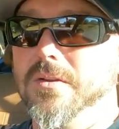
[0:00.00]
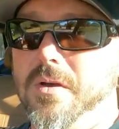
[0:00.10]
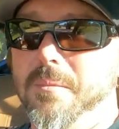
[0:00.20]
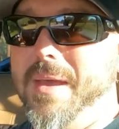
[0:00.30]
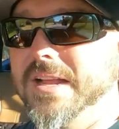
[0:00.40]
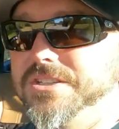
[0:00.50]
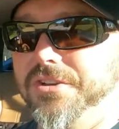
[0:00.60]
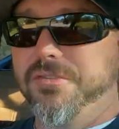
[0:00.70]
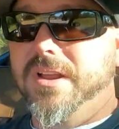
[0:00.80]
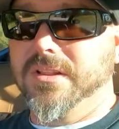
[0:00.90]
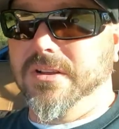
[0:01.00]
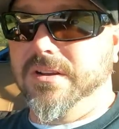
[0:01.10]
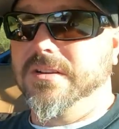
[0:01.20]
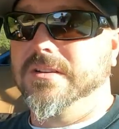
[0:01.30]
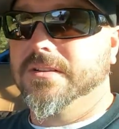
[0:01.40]
little Apache
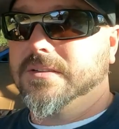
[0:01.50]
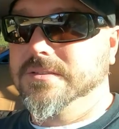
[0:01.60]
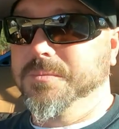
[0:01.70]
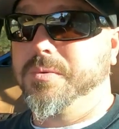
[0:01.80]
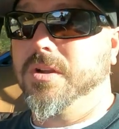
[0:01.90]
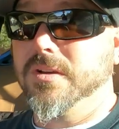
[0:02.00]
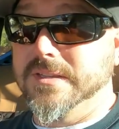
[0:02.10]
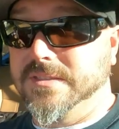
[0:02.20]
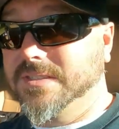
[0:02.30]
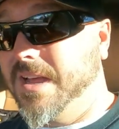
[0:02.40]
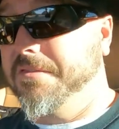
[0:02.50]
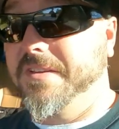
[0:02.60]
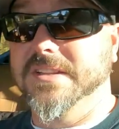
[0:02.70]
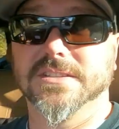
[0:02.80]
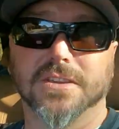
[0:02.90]
trailer to put all his
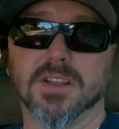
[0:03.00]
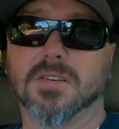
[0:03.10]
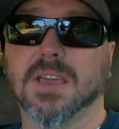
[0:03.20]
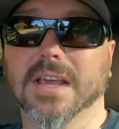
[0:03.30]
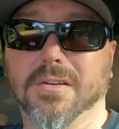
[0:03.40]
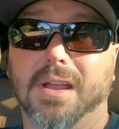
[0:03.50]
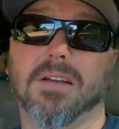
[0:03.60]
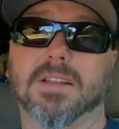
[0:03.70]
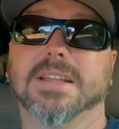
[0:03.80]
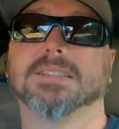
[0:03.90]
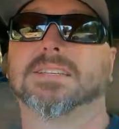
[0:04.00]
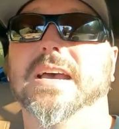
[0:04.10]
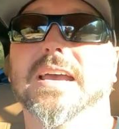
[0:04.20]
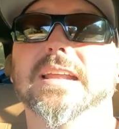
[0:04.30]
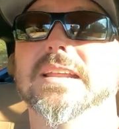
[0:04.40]
stuff in so you don't get crowded
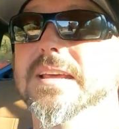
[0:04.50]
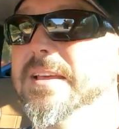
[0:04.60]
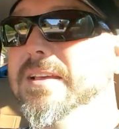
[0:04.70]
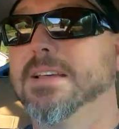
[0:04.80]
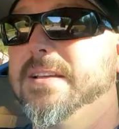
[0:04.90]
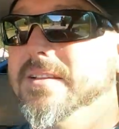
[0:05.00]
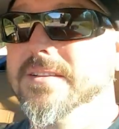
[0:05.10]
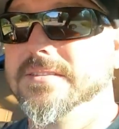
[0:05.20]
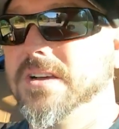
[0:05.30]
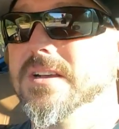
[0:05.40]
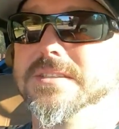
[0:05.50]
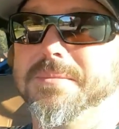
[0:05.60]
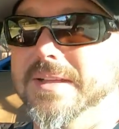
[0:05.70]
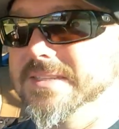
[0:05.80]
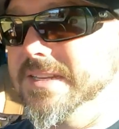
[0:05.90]
inside. It's
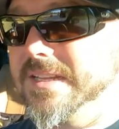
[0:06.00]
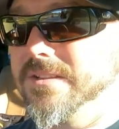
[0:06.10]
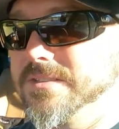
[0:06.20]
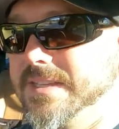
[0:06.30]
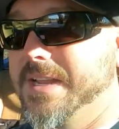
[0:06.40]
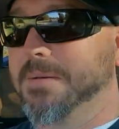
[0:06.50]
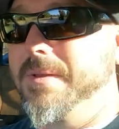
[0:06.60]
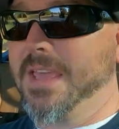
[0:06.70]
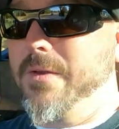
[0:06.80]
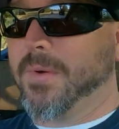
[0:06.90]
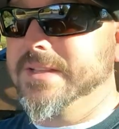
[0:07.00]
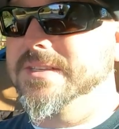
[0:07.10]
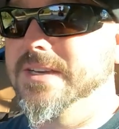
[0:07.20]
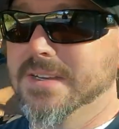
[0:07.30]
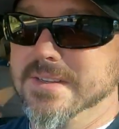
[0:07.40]
awesome, man. It's a neat little setup. I can't wait
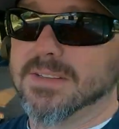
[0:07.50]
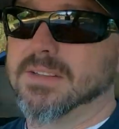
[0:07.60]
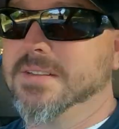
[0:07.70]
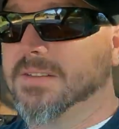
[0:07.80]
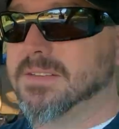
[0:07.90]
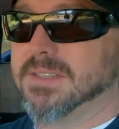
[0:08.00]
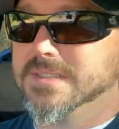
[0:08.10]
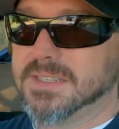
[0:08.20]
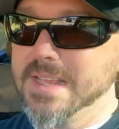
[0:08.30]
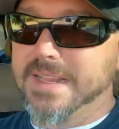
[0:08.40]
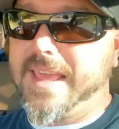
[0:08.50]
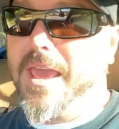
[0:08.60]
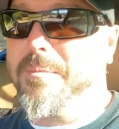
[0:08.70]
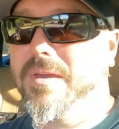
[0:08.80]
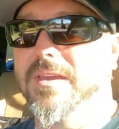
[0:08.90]
to see it
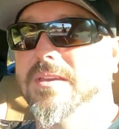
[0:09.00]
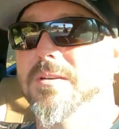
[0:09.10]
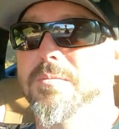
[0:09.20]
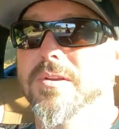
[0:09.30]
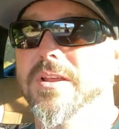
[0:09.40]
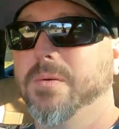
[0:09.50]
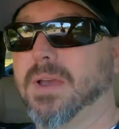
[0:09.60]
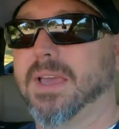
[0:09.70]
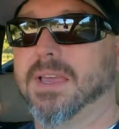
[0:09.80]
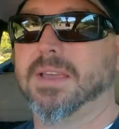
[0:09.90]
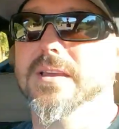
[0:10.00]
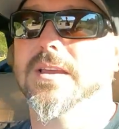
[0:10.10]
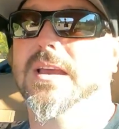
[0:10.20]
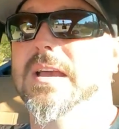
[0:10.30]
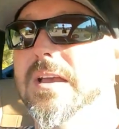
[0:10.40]
camping here pretty quick
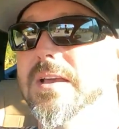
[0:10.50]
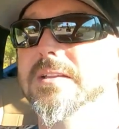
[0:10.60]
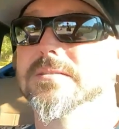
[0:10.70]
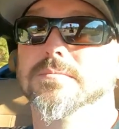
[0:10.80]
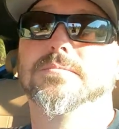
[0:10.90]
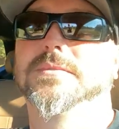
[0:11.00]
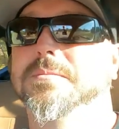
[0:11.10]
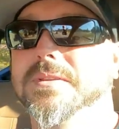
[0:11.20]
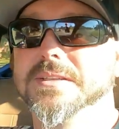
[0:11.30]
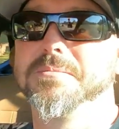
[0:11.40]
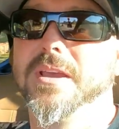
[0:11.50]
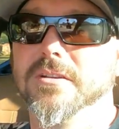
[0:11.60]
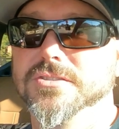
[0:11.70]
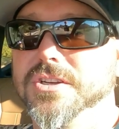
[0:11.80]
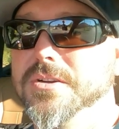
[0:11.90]
at some of these
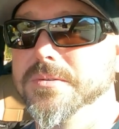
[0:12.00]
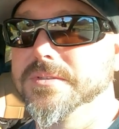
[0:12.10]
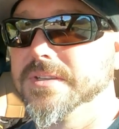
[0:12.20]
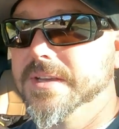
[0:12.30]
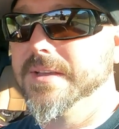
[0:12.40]
bigger shows.